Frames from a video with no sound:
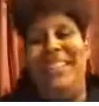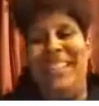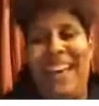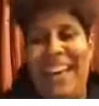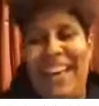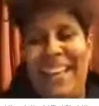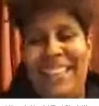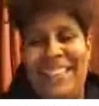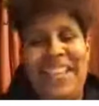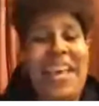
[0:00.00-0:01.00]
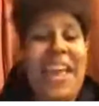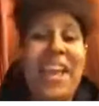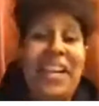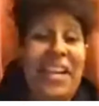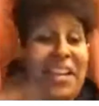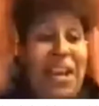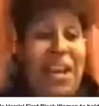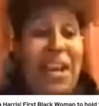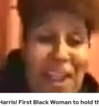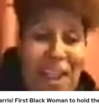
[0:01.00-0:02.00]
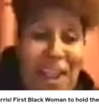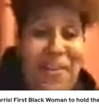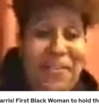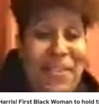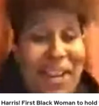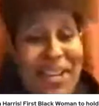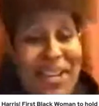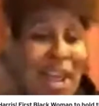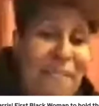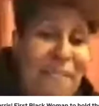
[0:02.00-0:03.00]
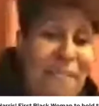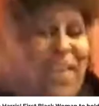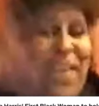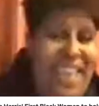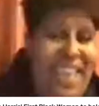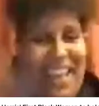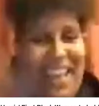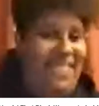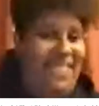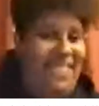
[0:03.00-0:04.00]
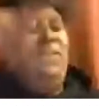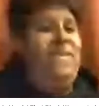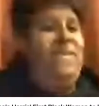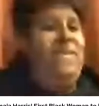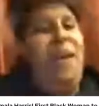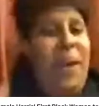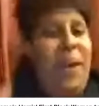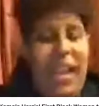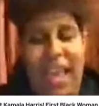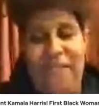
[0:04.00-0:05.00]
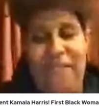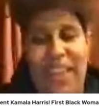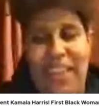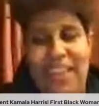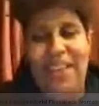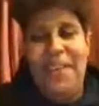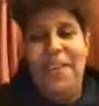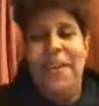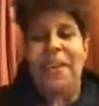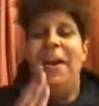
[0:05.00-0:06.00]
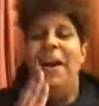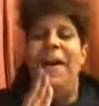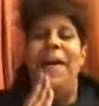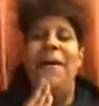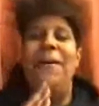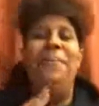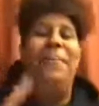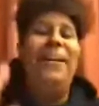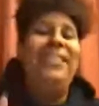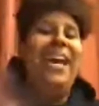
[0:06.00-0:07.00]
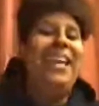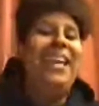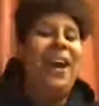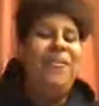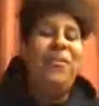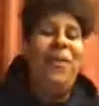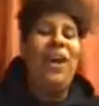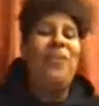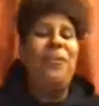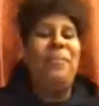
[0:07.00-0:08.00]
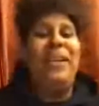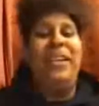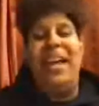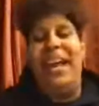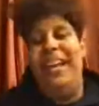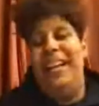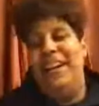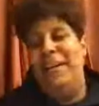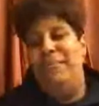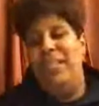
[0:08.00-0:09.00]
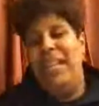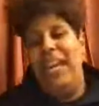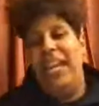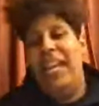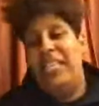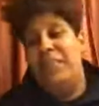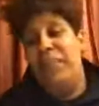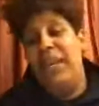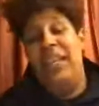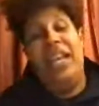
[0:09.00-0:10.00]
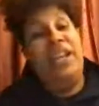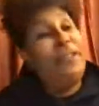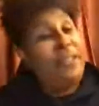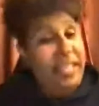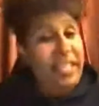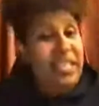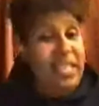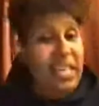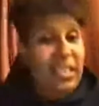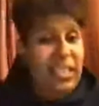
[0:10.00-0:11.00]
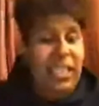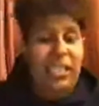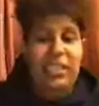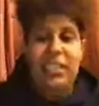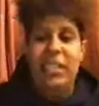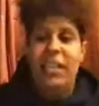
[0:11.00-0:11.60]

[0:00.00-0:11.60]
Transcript: Yes. Clearly, I'm not at home, so I couldn't have my fan. I had my clap fan. But thank y'all for rocking with me tonight. Tonight has been interesting to say the least.